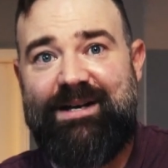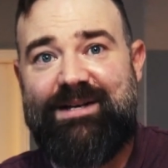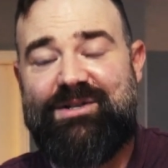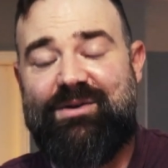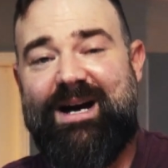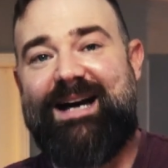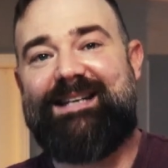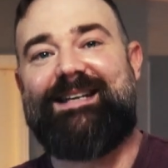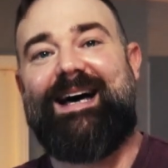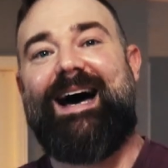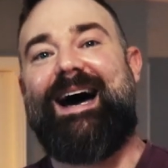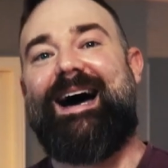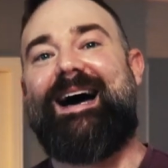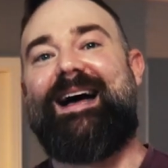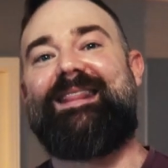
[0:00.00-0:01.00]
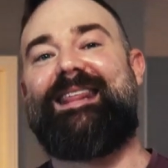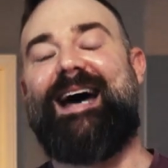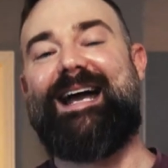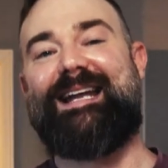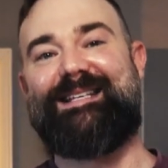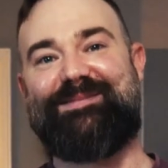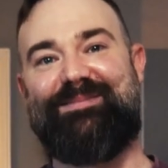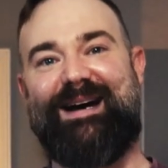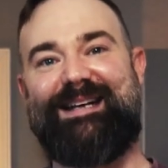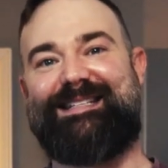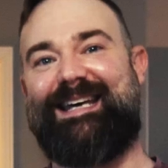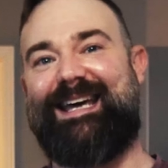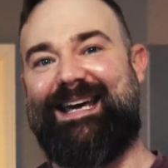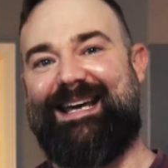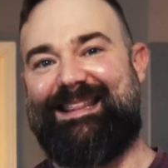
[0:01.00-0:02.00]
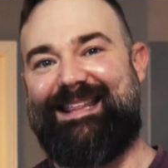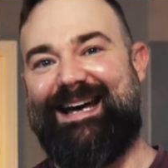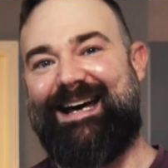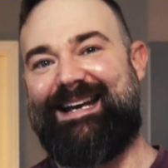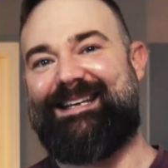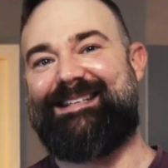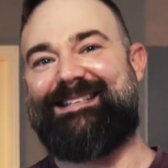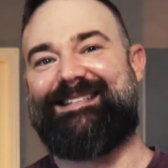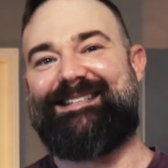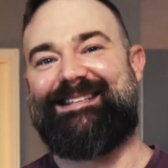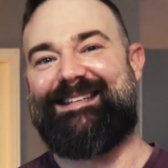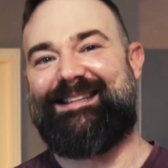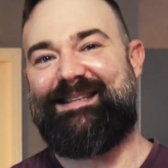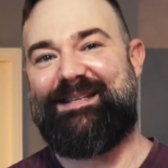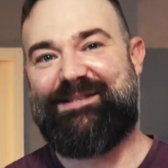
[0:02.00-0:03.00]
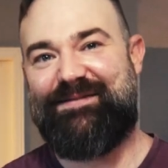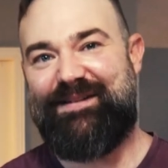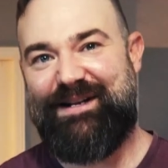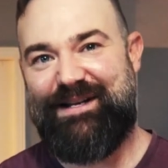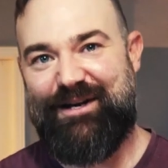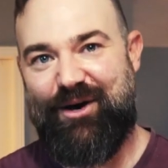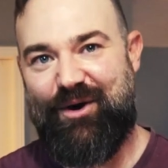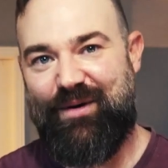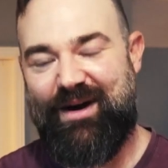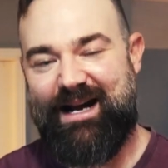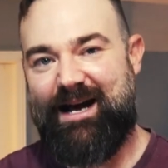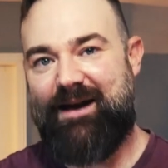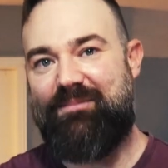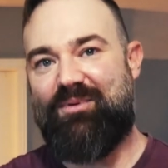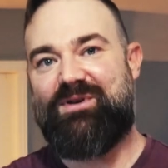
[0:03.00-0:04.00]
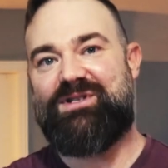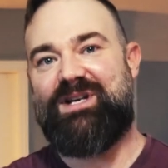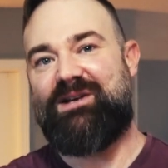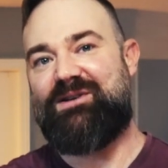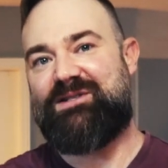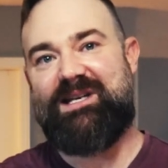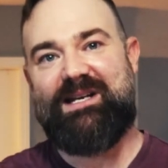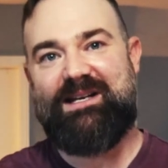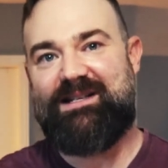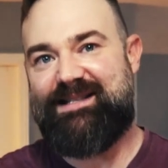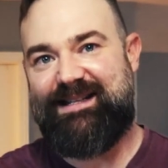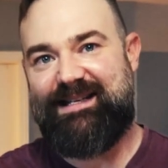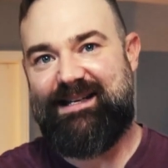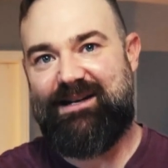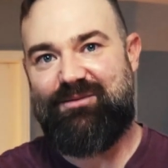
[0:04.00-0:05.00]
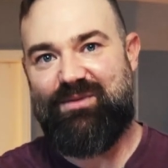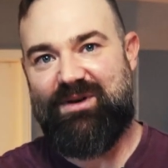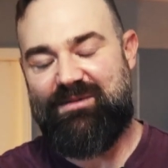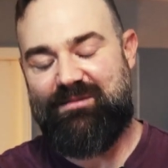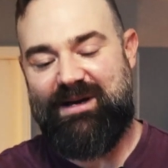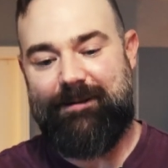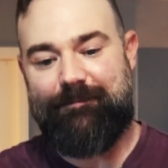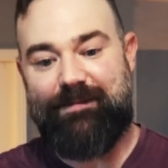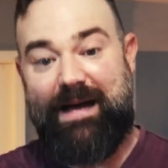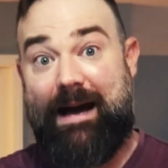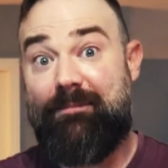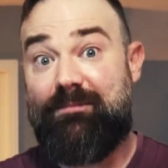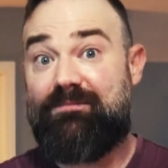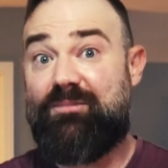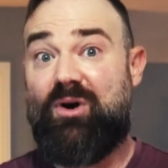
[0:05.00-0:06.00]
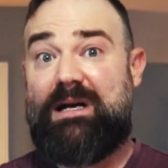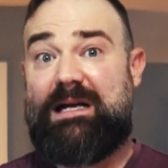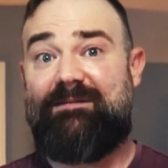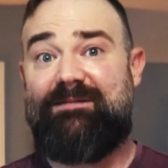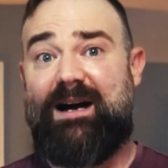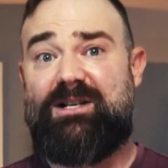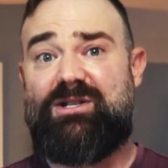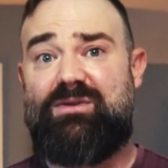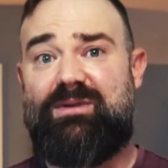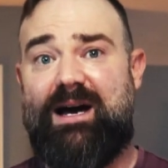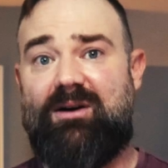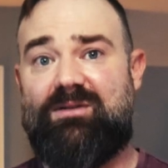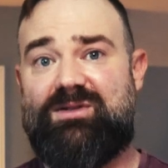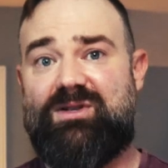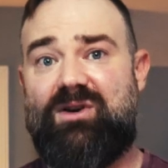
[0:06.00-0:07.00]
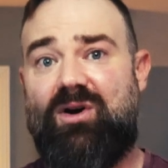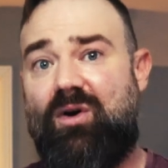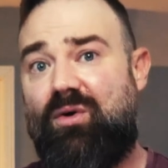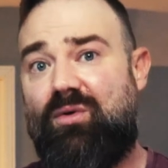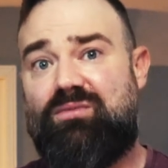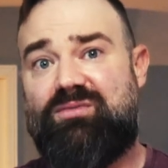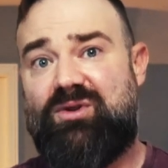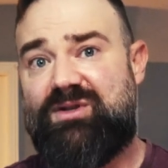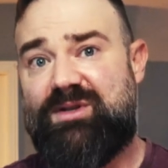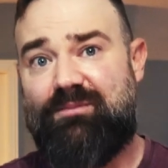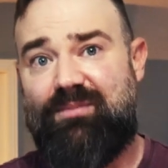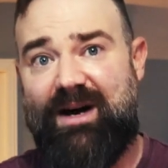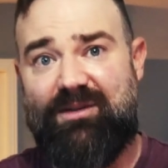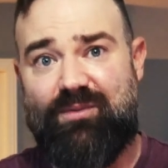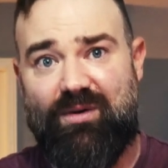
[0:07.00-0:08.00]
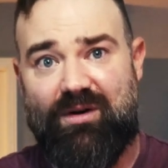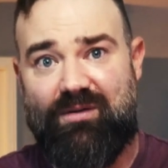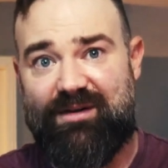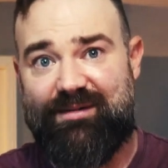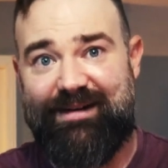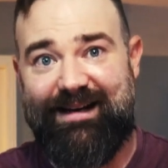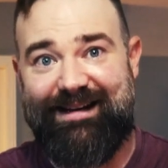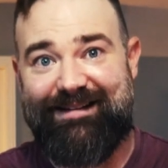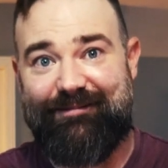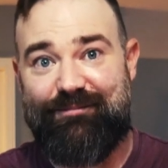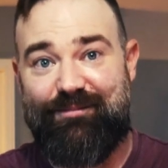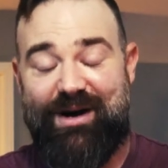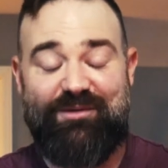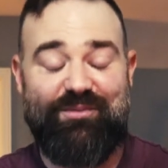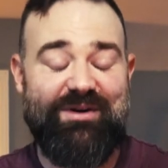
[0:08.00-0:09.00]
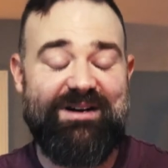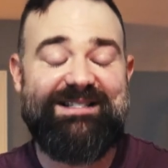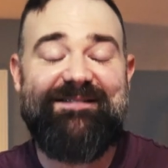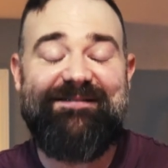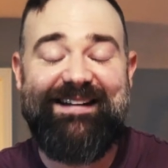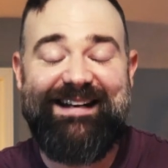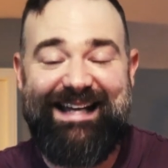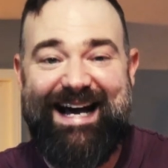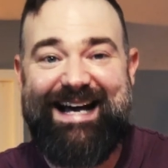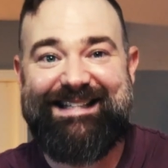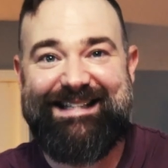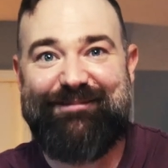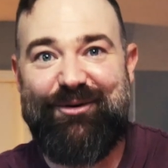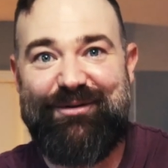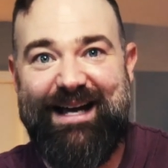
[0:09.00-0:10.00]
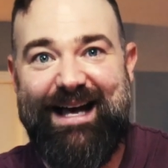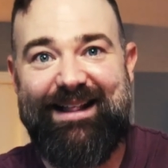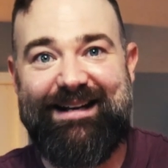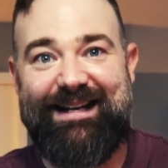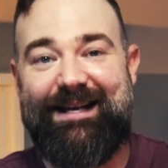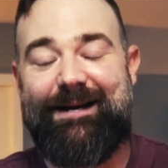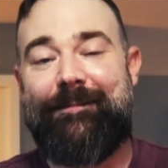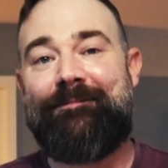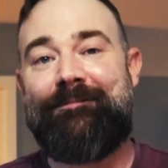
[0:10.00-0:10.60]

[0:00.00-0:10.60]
So guys, that is my take. That is this video, and I appreciate you sticking to the end with me. I'm gonna invite you now to go do some breath work with me. Breath work is a fantastic modality.